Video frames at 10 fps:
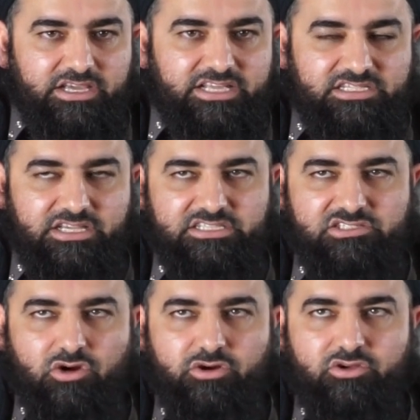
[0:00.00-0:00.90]
It's a
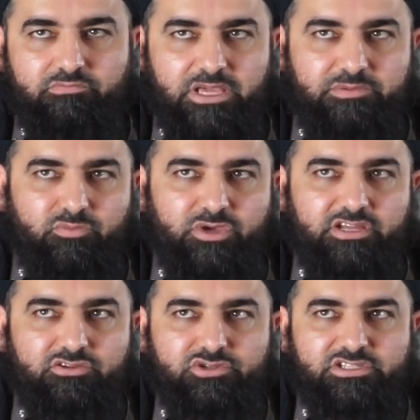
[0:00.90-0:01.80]
historical, maybe we
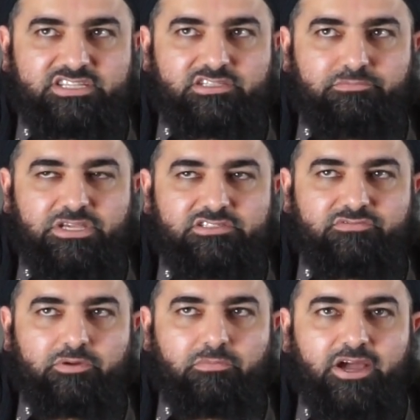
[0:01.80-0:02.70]
can use it as a means
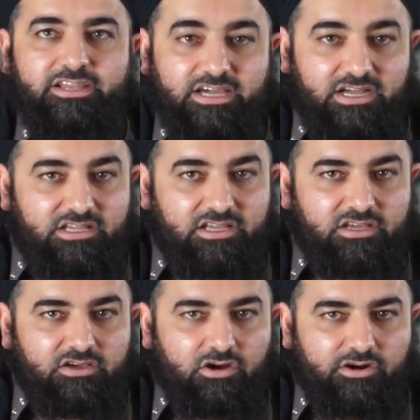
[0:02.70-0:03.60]
of reminder,
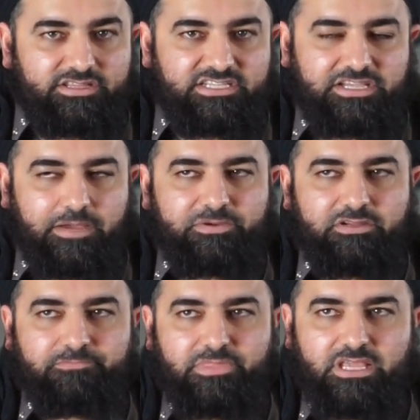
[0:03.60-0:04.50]
all right, this
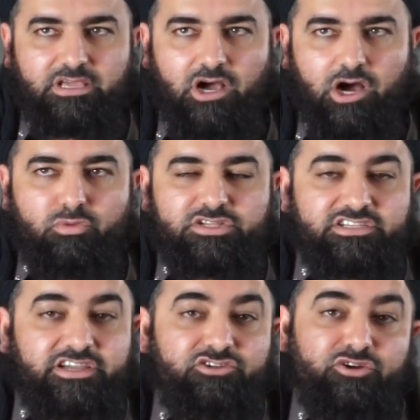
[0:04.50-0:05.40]
happened. I would
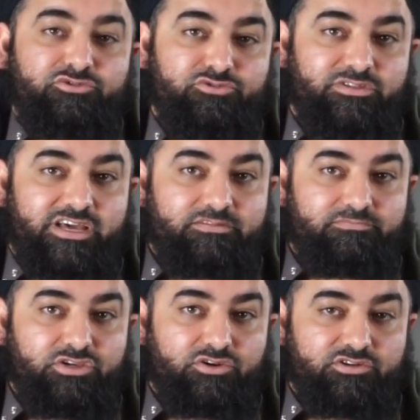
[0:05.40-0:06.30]
say don't do that
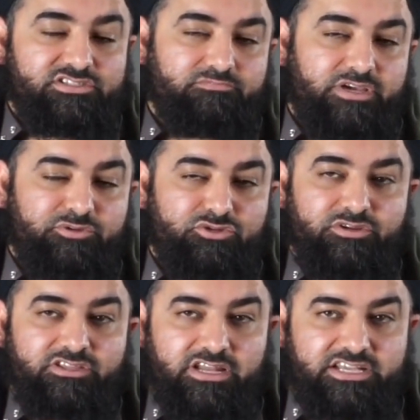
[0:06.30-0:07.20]
because maybe do
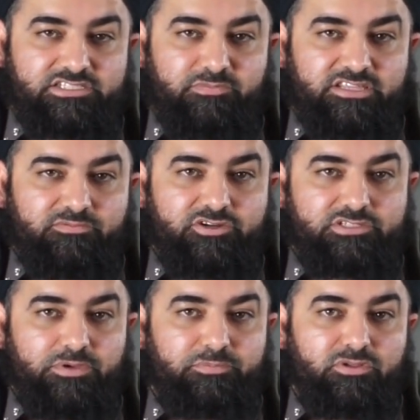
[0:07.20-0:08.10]
it in the next month
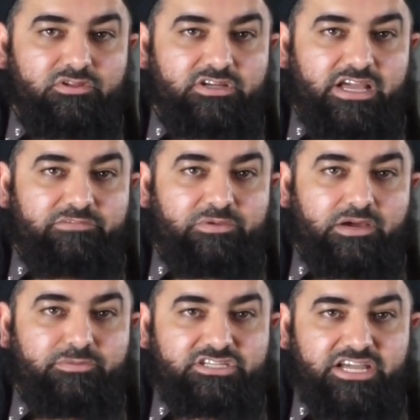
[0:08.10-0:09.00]
because people have
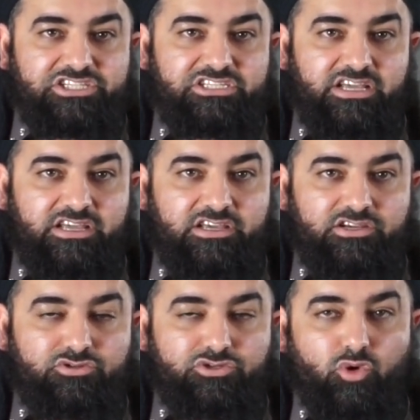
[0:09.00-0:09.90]
become attached
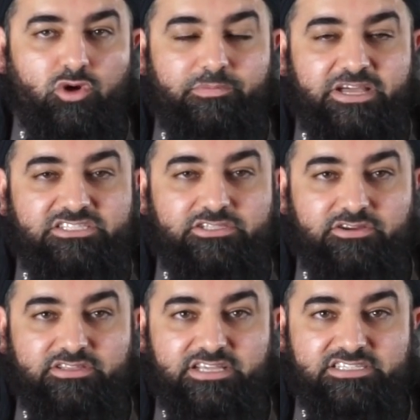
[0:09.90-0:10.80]
to talk about
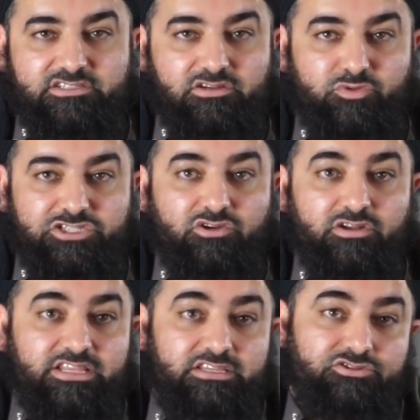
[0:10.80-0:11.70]
certain things certain which has
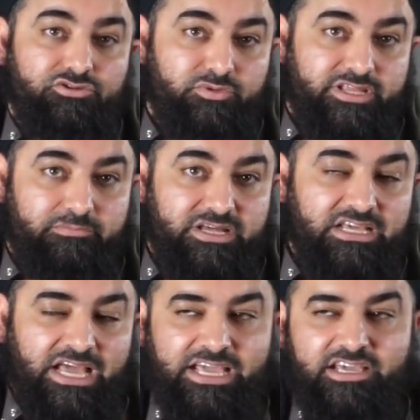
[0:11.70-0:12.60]
got nothing to do with that
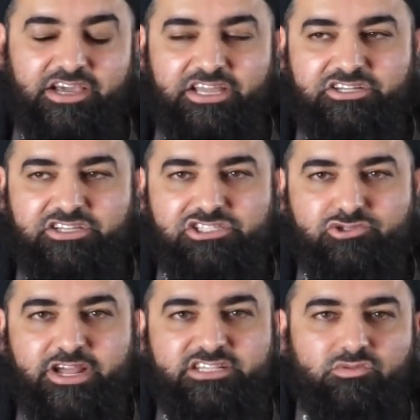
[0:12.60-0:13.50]
month and it
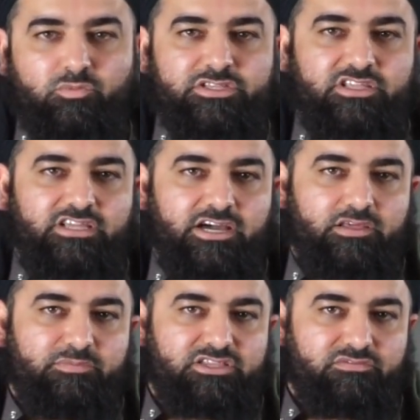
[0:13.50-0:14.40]
distracts from what the
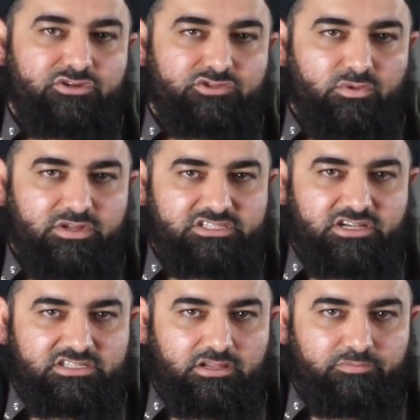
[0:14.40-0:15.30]
ta'limat of Rasulullah
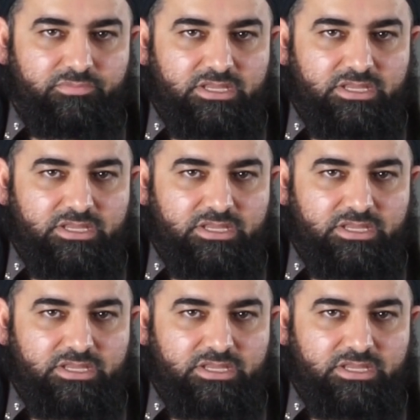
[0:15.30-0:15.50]
sallallahu